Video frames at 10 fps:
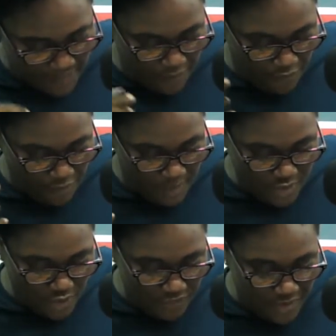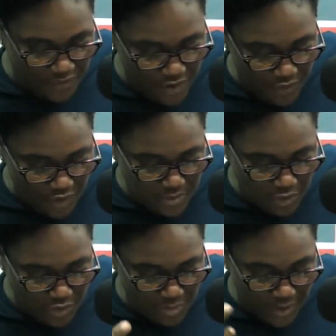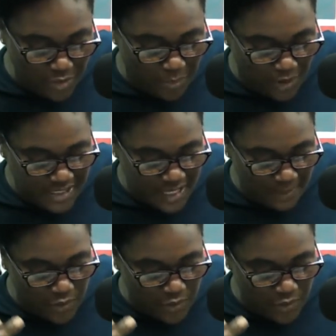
performance of the various metropolitan,